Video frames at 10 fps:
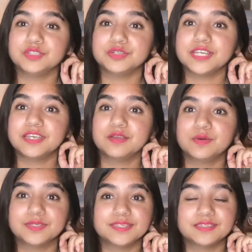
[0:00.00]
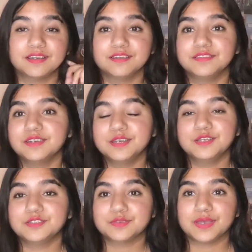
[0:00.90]
taking all this stuff
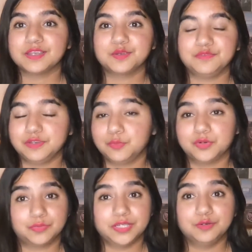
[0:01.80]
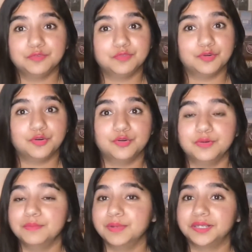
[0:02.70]
so I could film a reel for
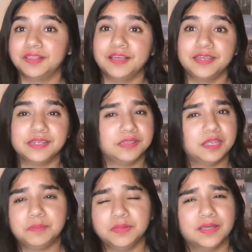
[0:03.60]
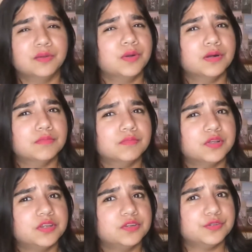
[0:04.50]
my client. And they'd be like, well, what
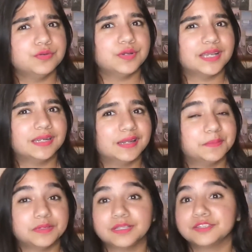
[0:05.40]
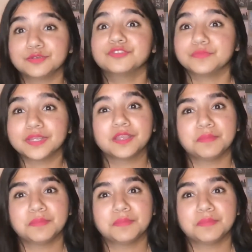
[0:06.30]
do you do? And I'd be like, social media